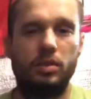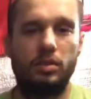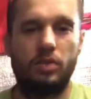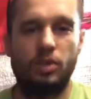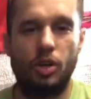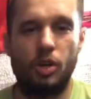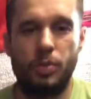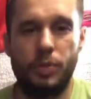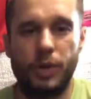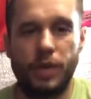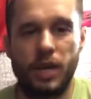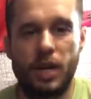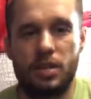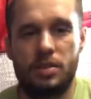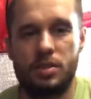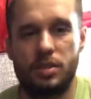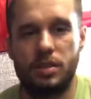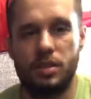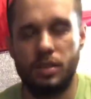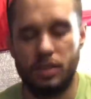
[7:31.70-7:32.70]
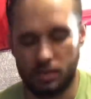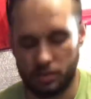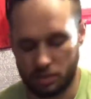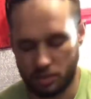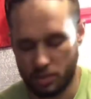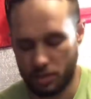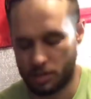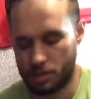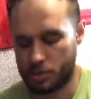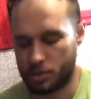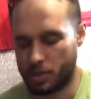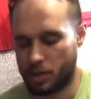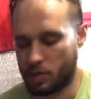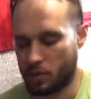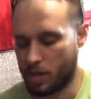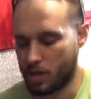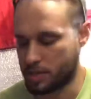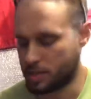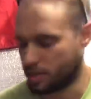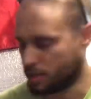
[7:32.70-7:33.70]
Hope you guys are enjoying
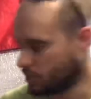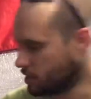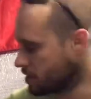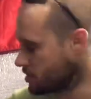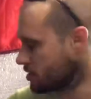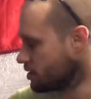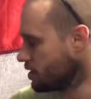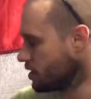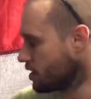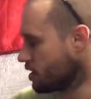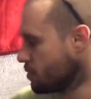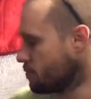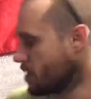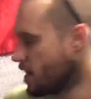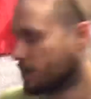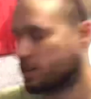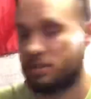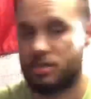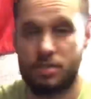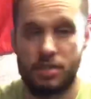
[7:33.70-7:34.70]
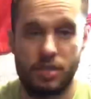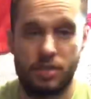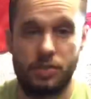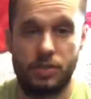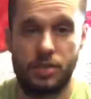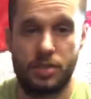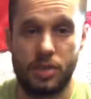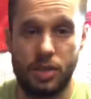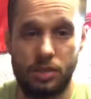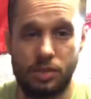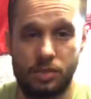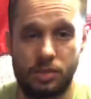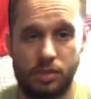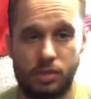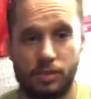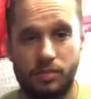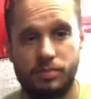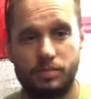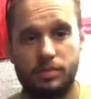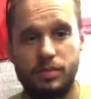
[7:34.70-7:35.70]
watching this and you come back to see the results.
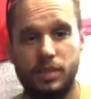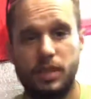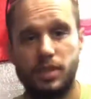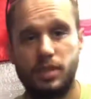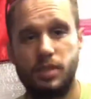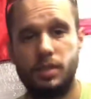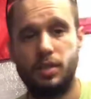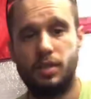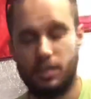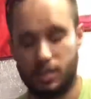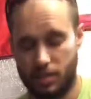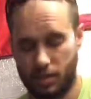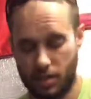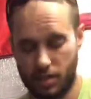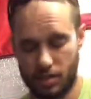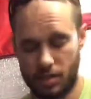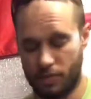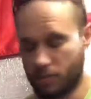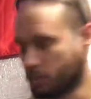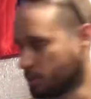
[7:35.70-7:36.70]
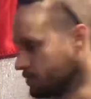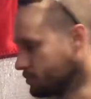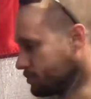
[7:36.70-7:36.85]
Thanks everyone.